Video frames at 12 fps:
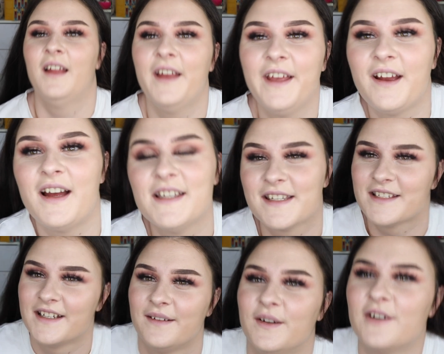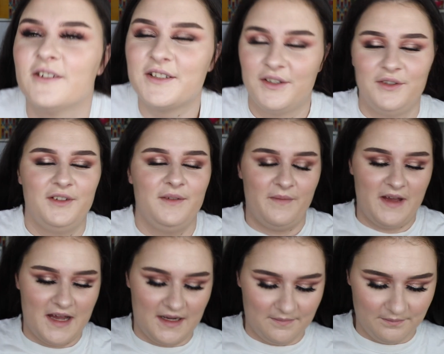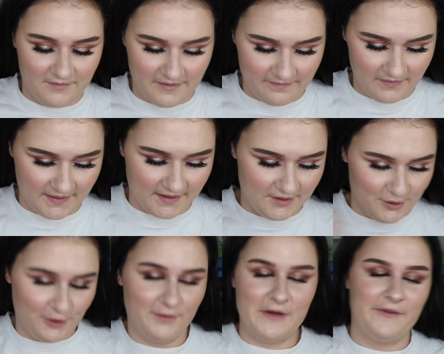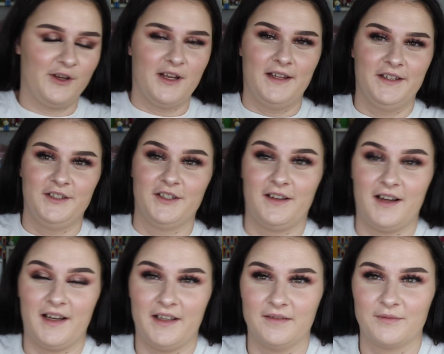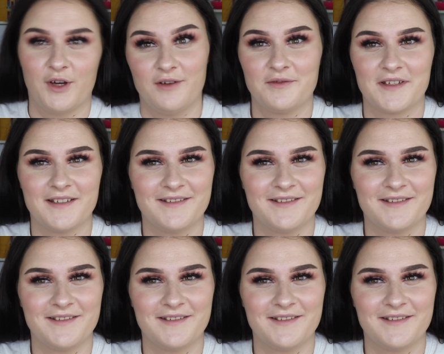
Hey guys, today we're going to do the June review and the July goals.